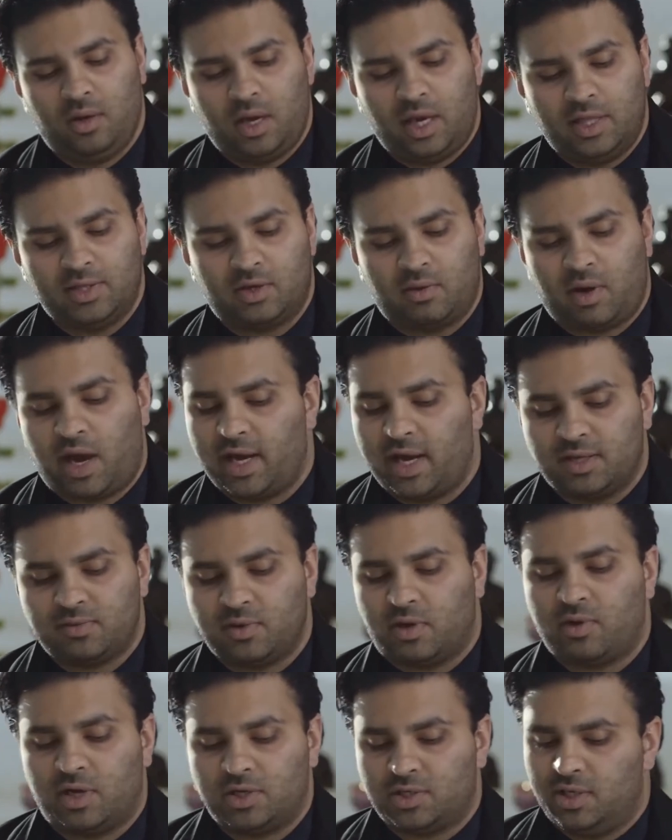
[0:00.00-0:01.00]
And so I guess
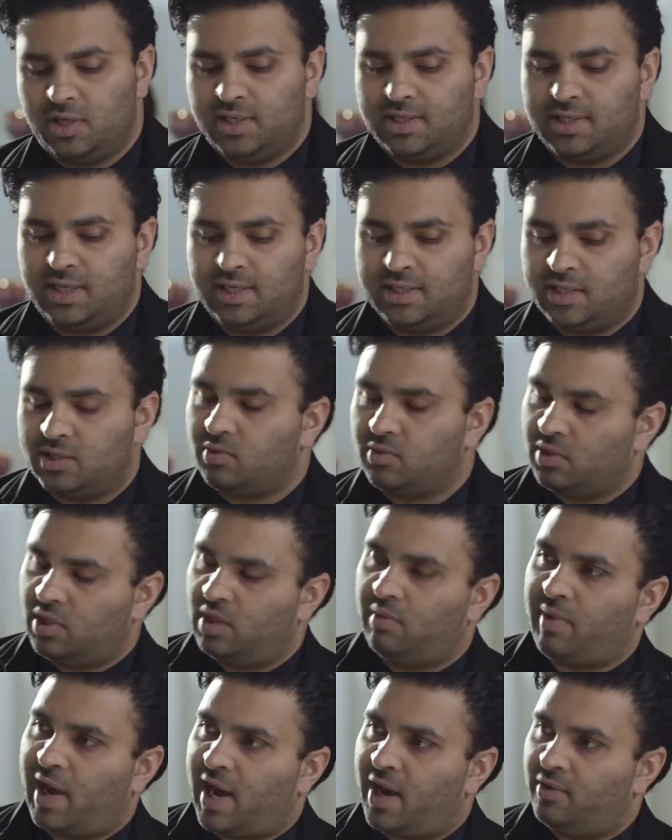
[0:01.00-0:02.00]
my question is this
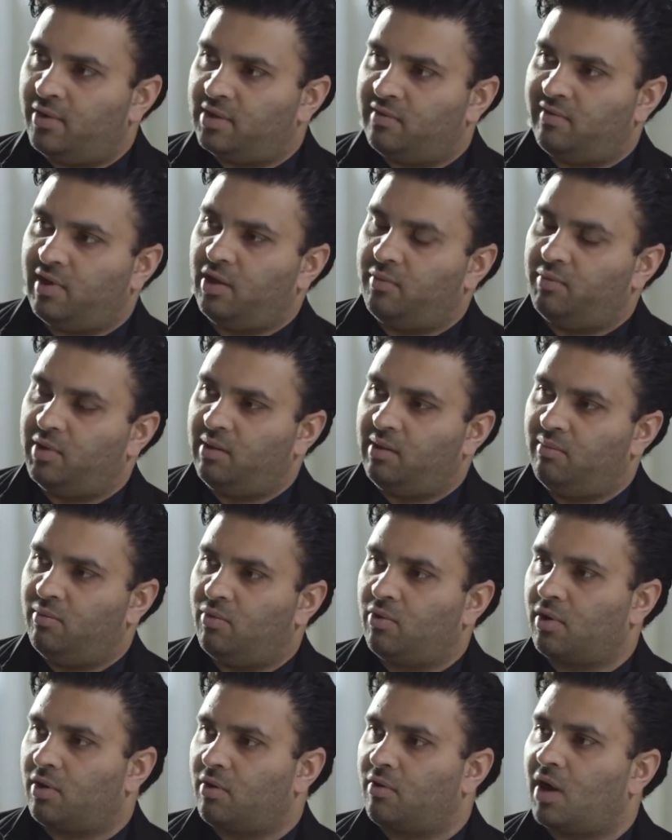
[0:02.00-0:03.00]
really about developing
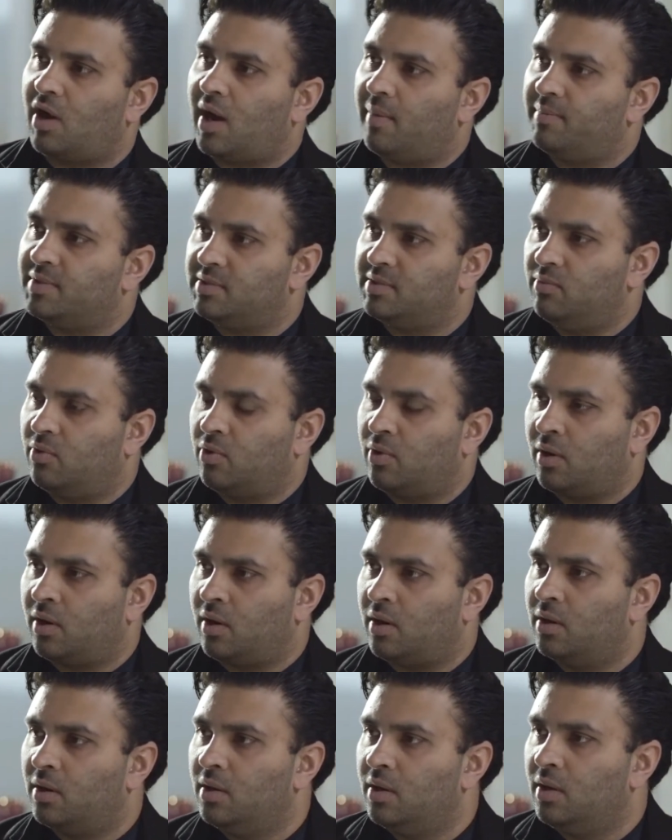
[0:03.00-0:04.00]
more crops,
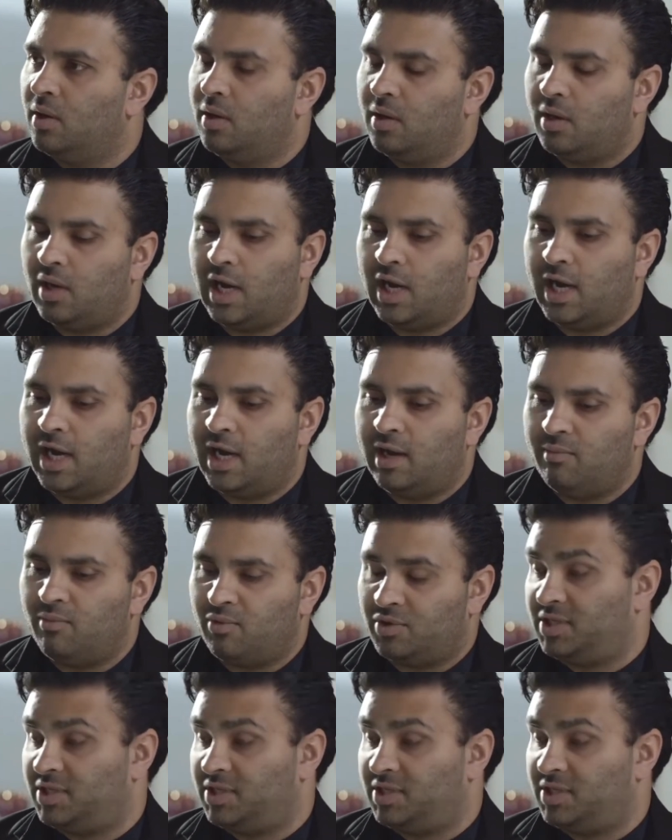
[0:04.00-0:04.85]
more more